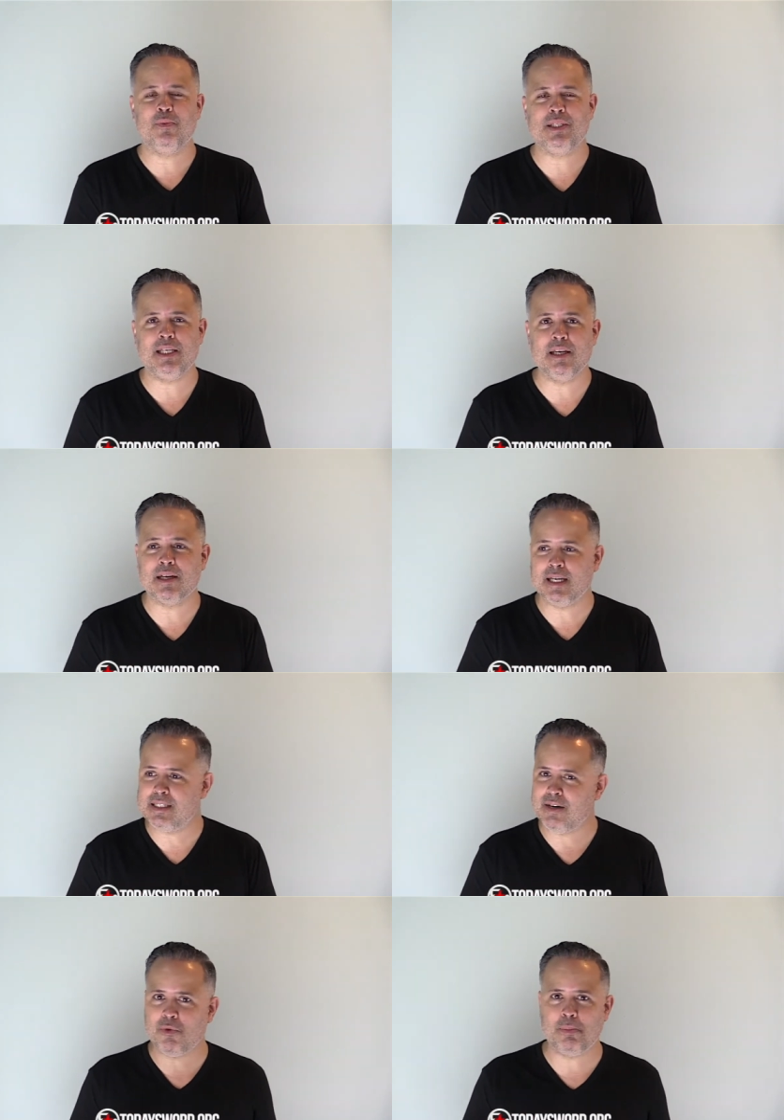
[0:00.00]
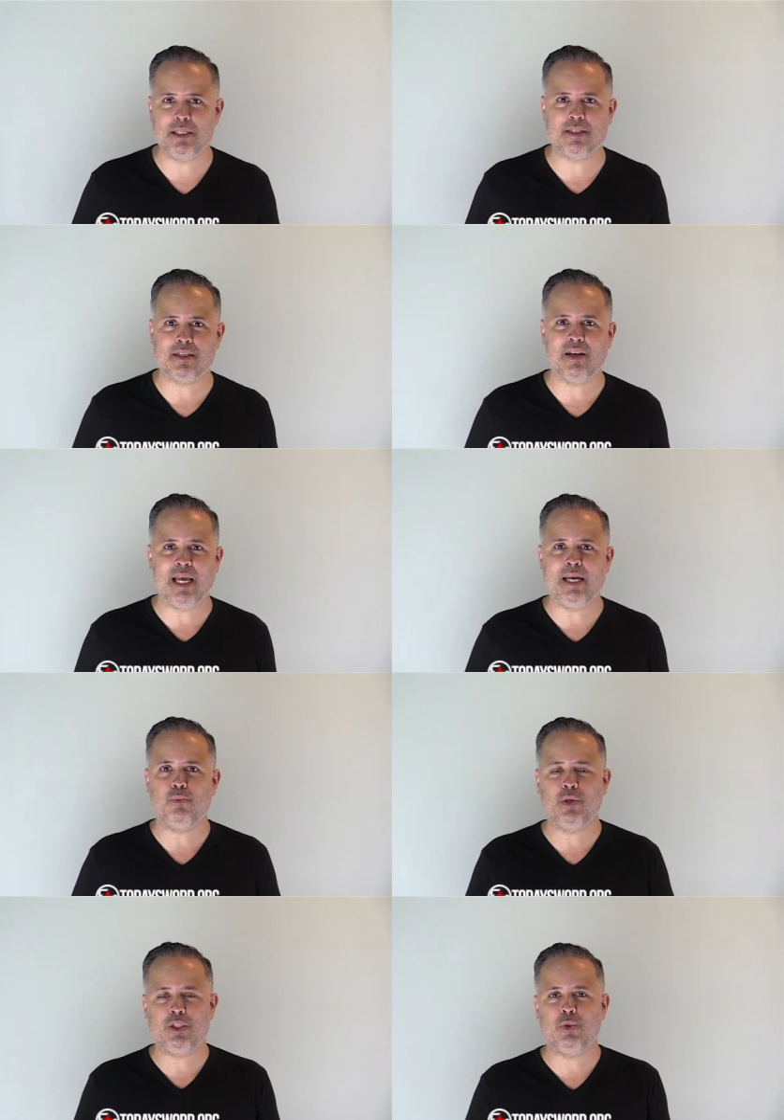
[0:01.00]
We did look at several pieces of
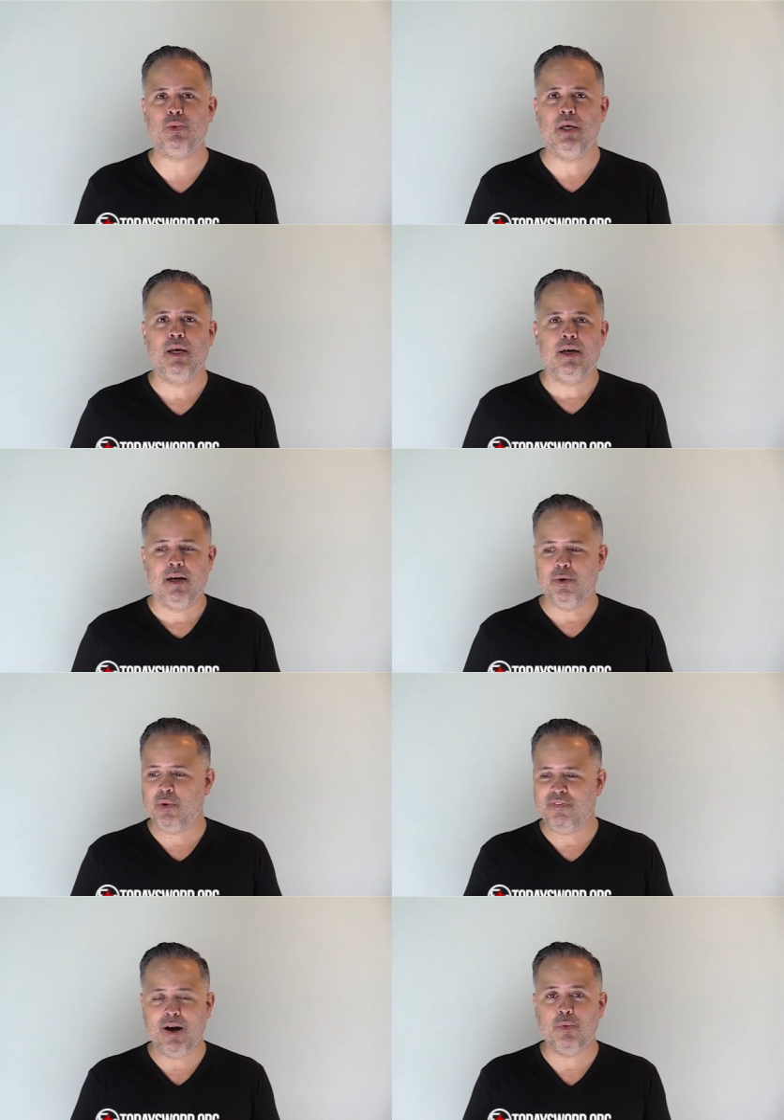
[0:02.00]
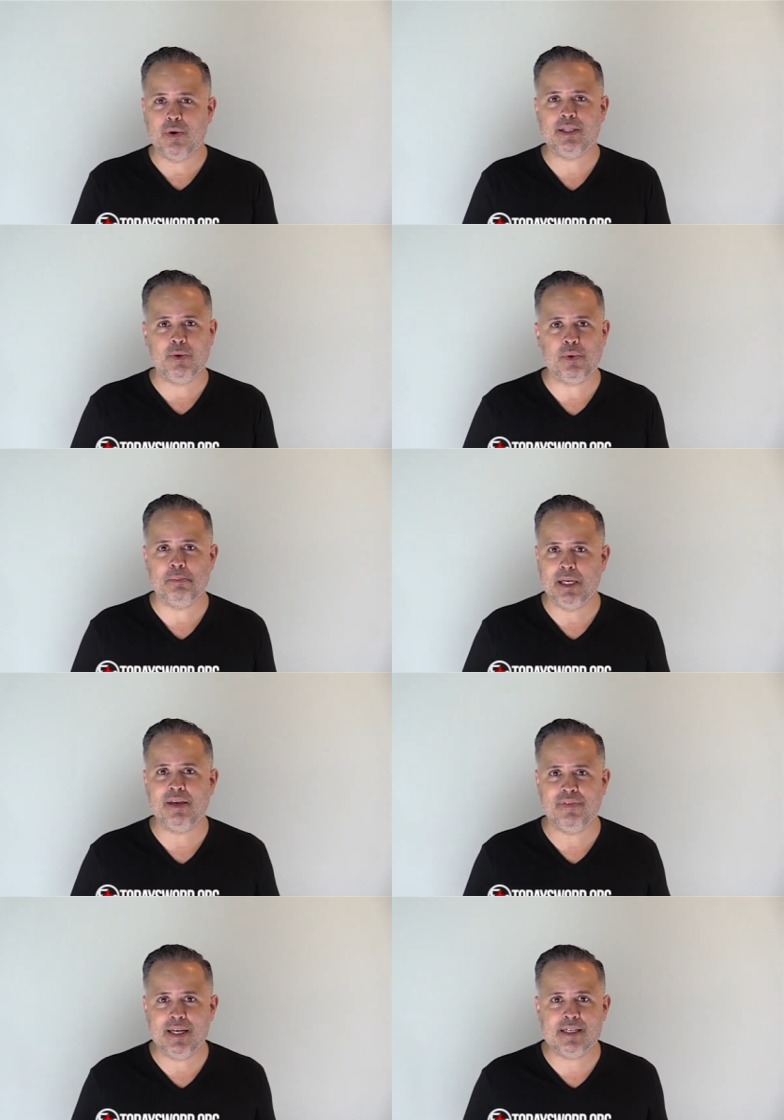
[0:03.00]
land. We found one that we
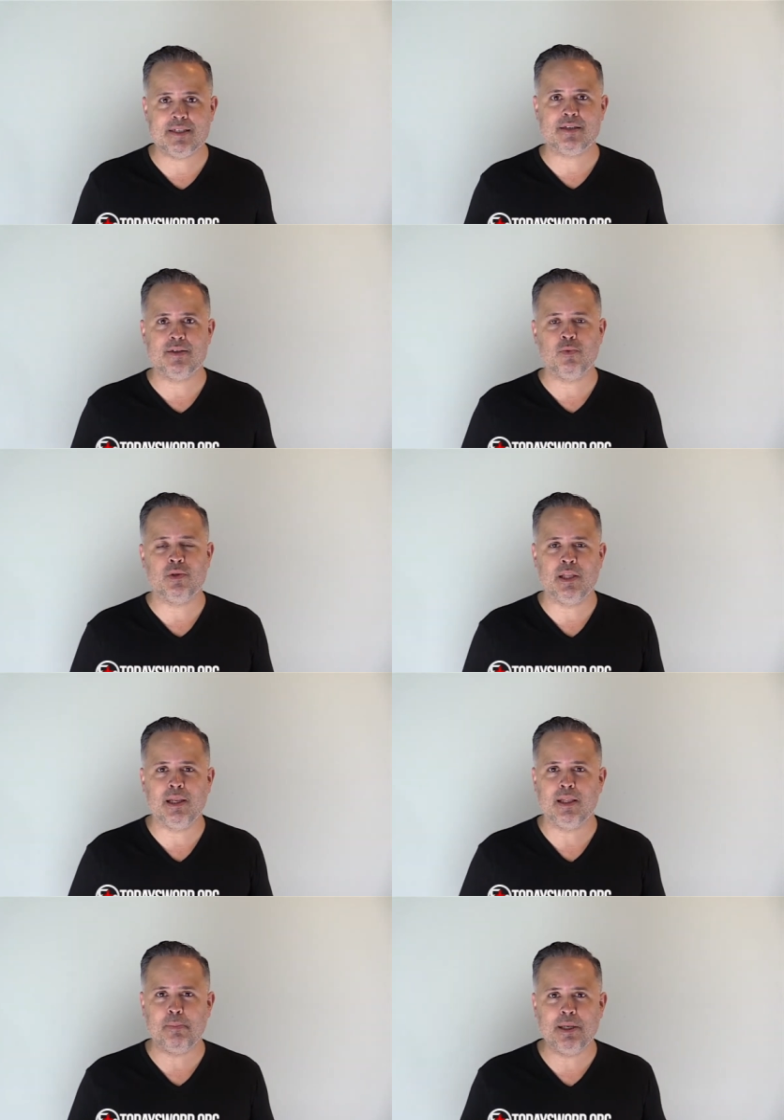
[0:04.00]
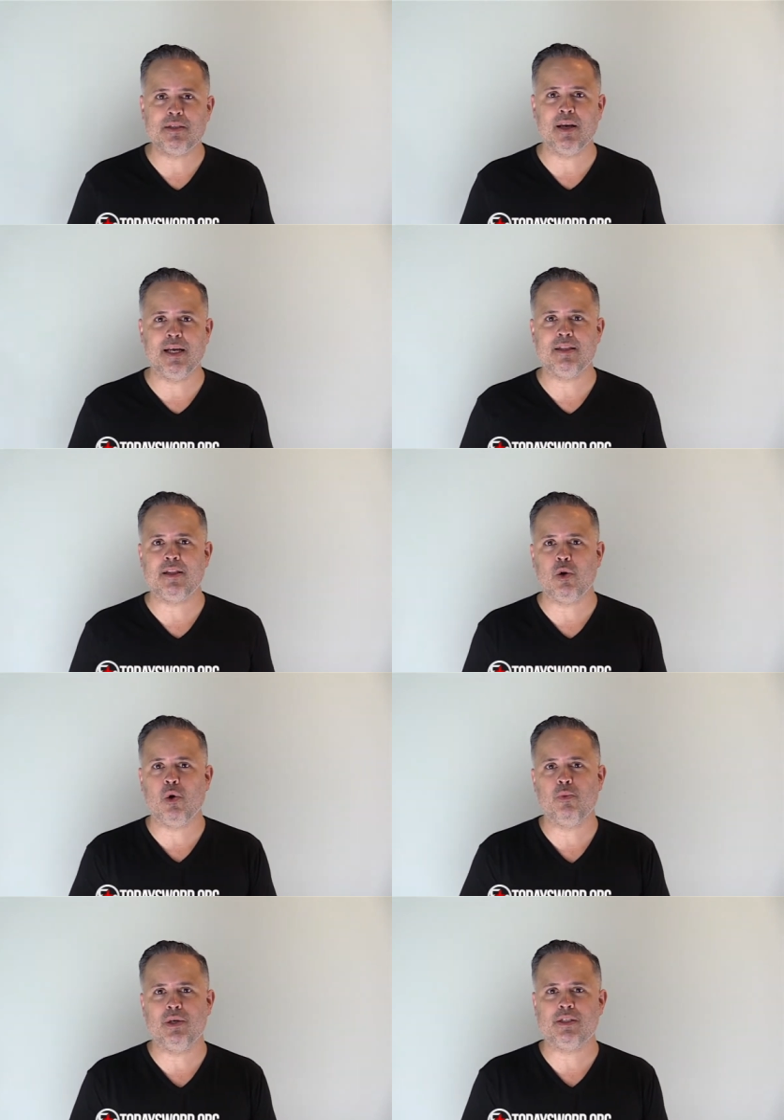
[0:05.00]
believe is the piece of land that the
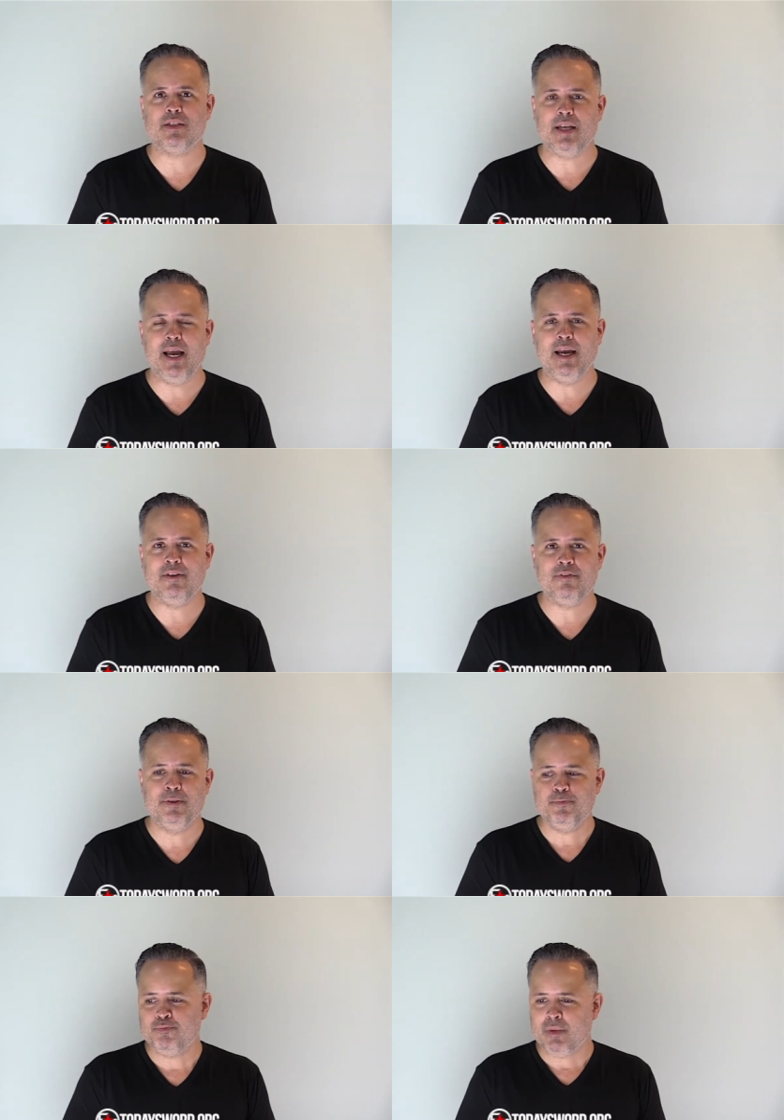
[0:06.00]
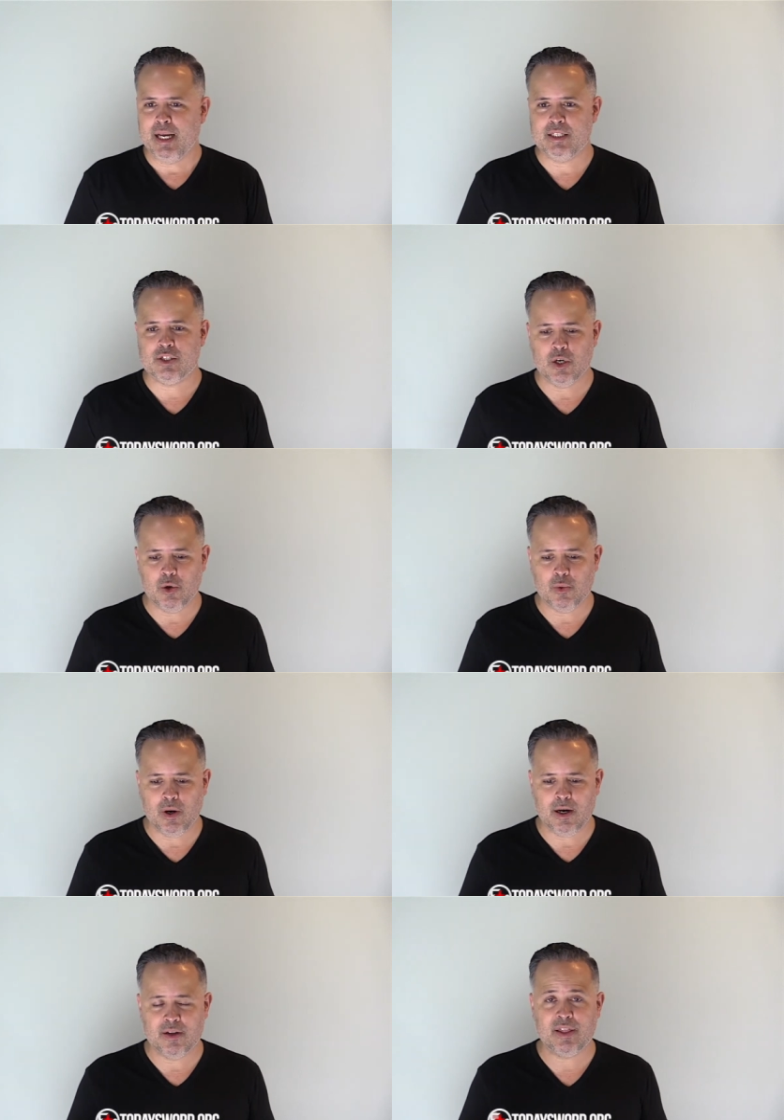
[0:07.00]
Lord wants us to have. And
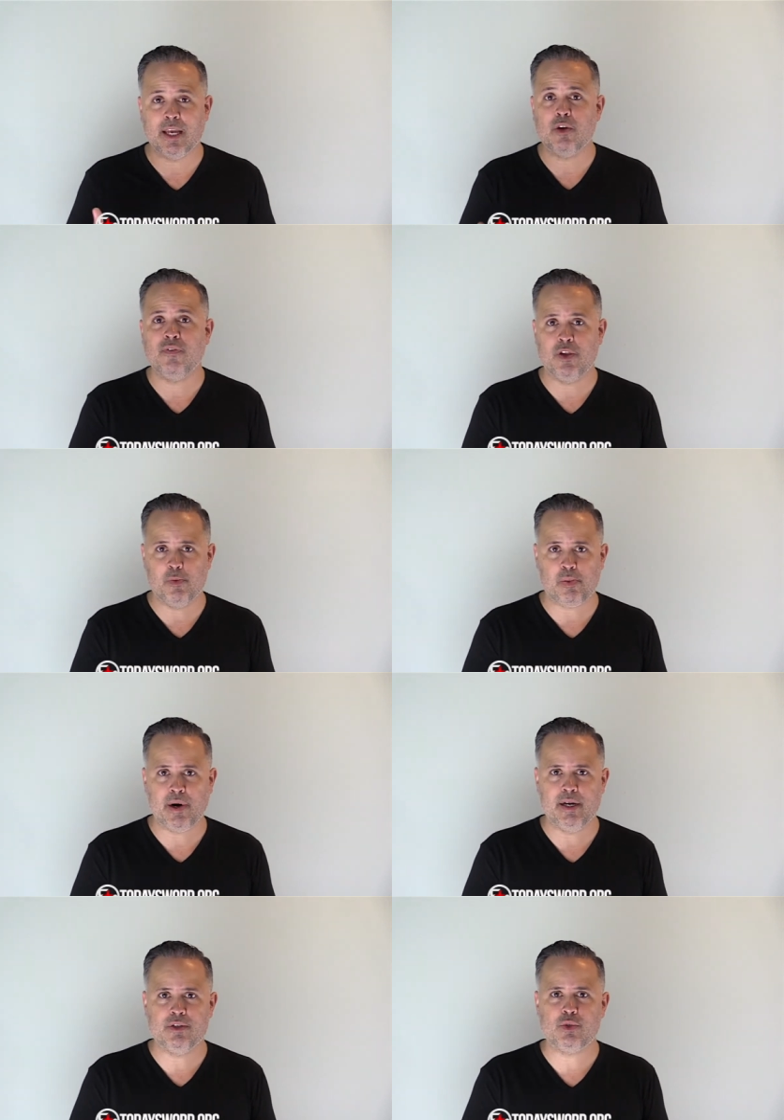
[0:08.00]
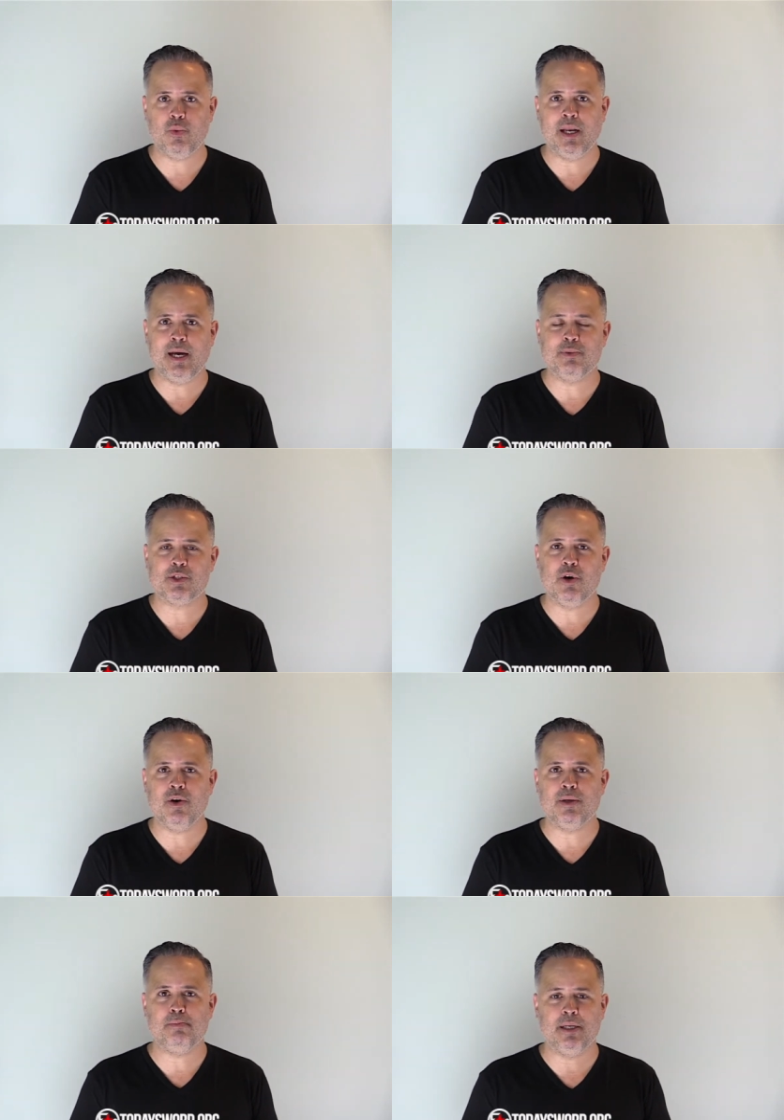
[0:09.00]
so thank you for your prayers while I was gone.